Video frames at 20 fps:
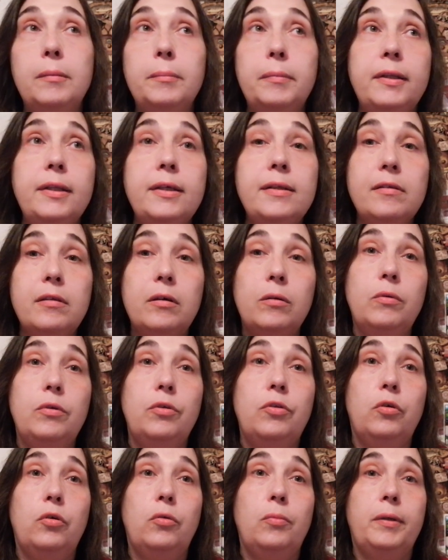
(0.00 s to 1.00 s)
but then someone
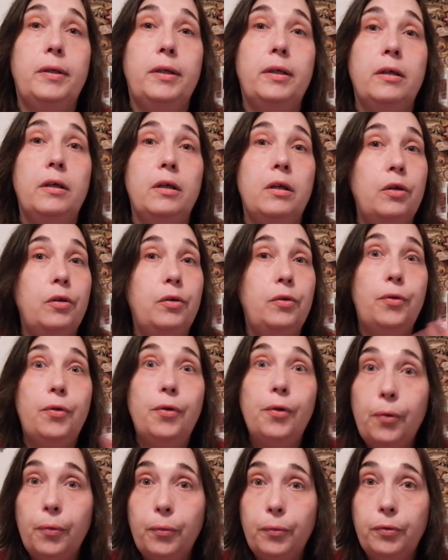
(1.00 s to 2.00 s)
told me
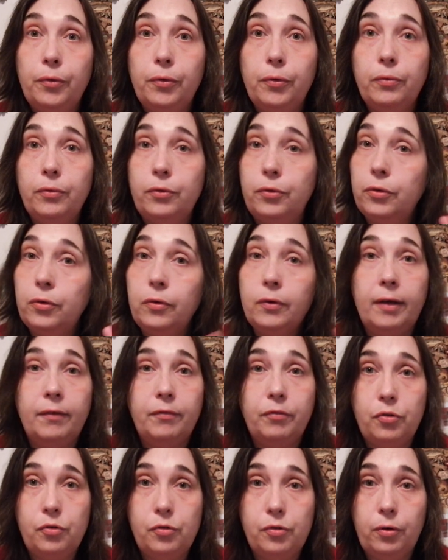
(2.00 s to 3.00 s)
no don't you don't
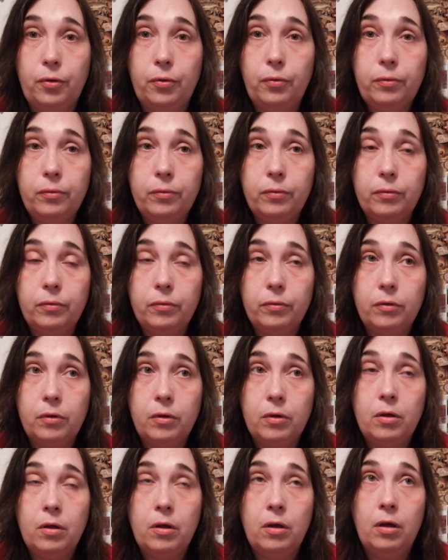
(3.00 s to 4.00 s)
have to sew
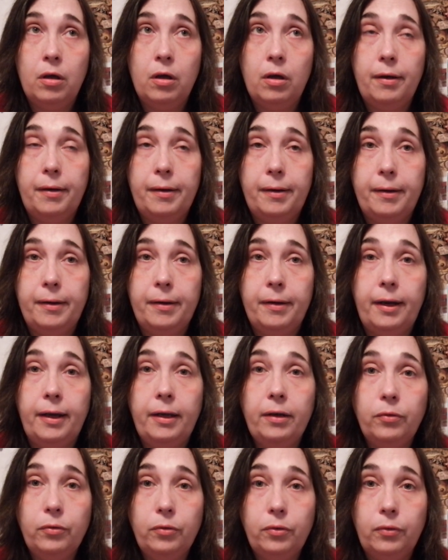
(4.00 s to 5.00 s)
uh,
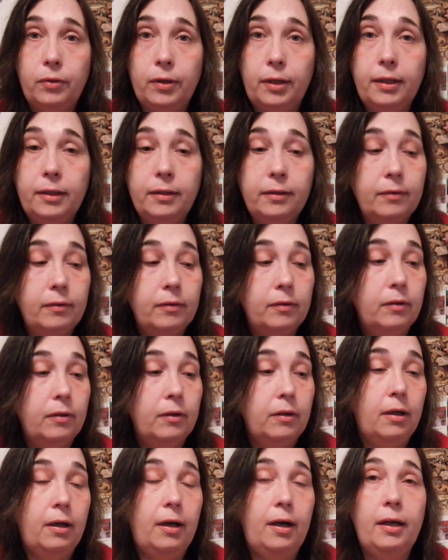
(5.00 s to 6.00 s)
I don't do that
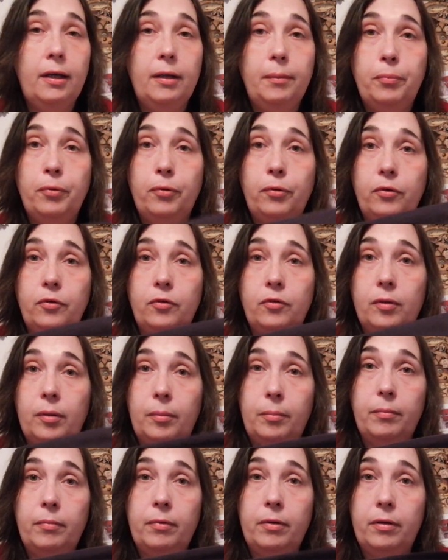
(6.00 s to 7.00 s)
I put
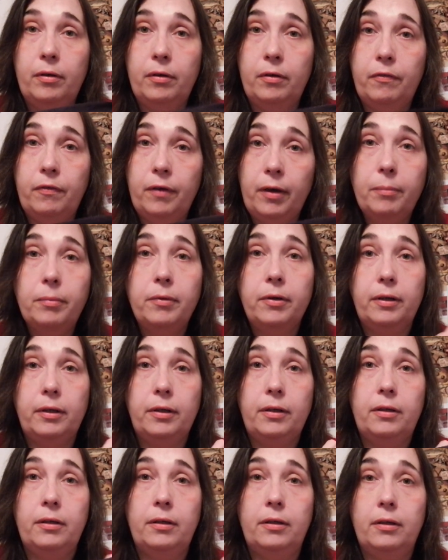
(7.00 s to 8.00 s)
some
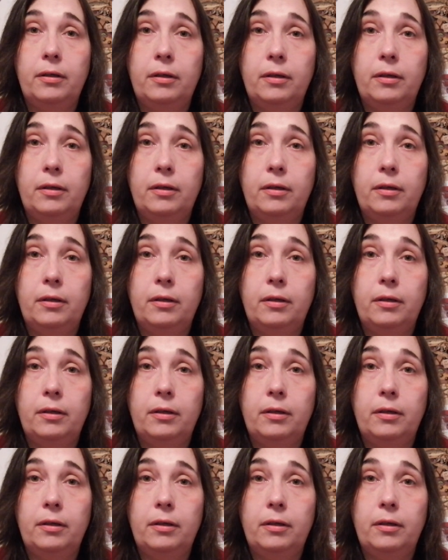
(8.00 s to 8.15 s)
fabric